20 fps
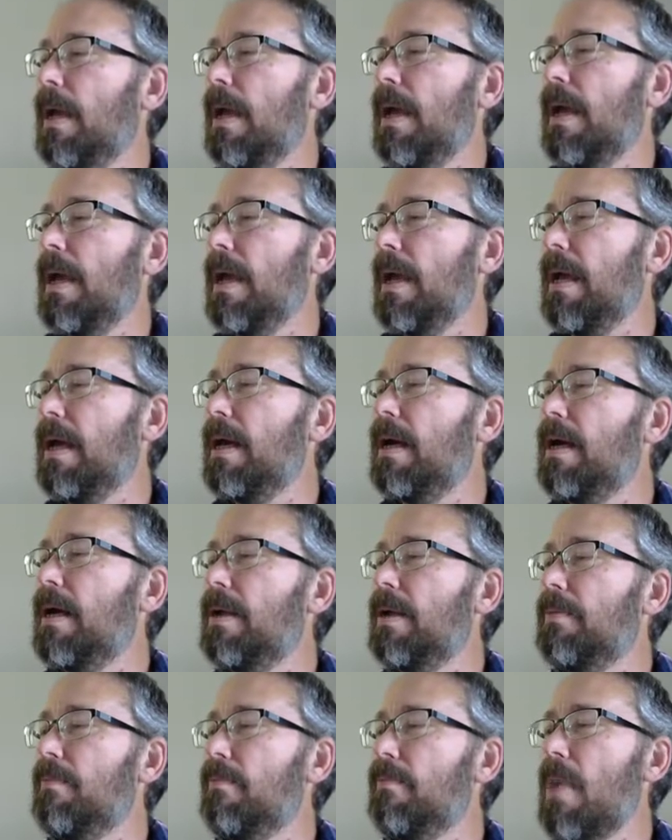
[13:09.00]

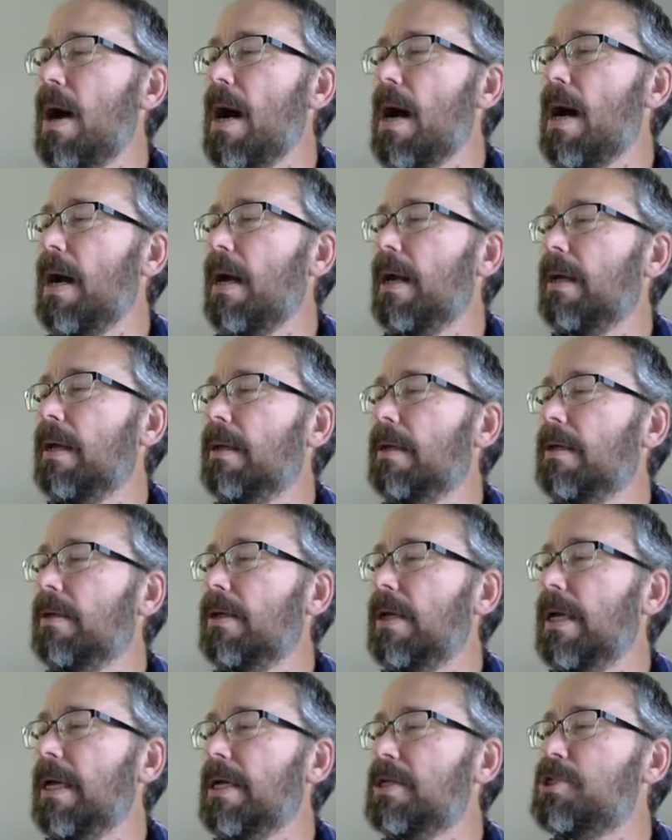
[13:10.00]
And my
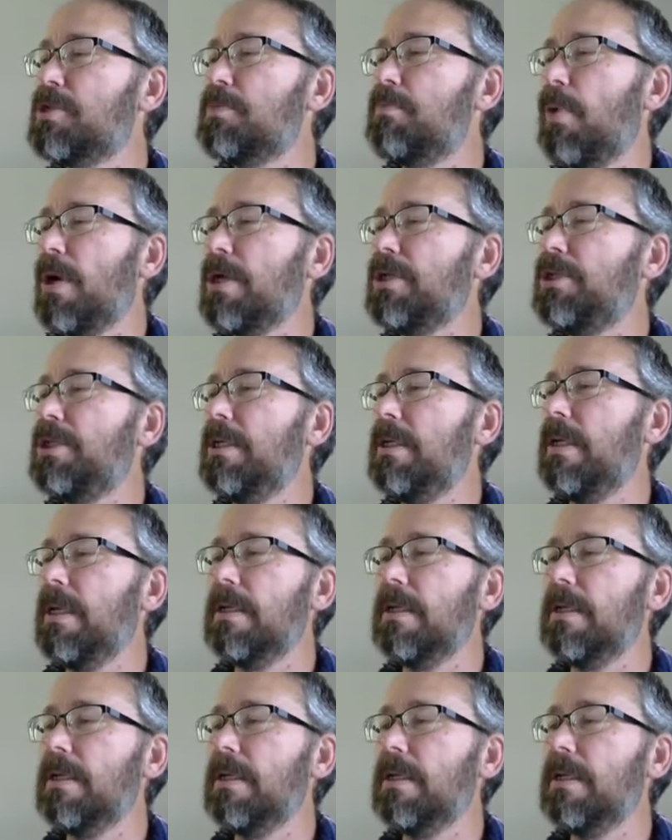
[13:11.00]
expression